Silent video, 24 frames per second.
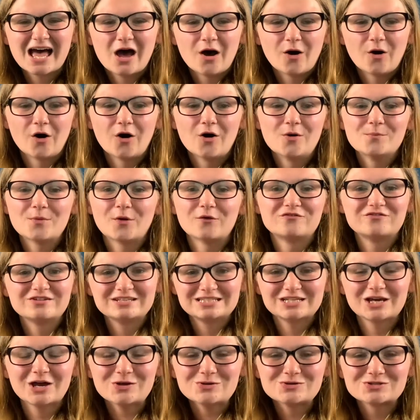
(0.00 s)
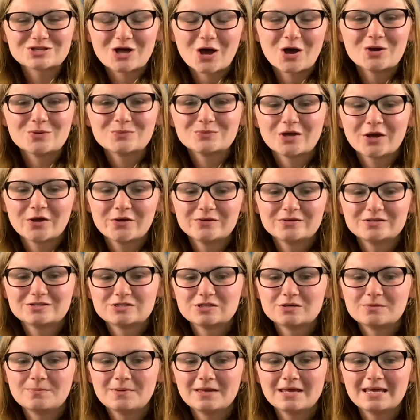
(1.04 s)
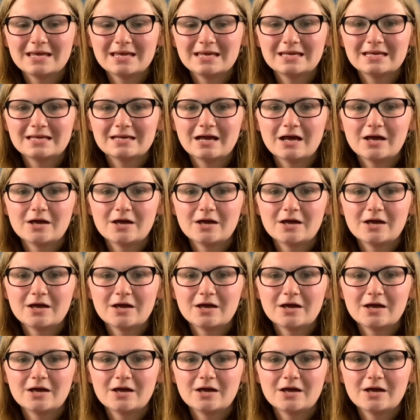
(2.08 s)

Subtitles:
of videos. I'm going to be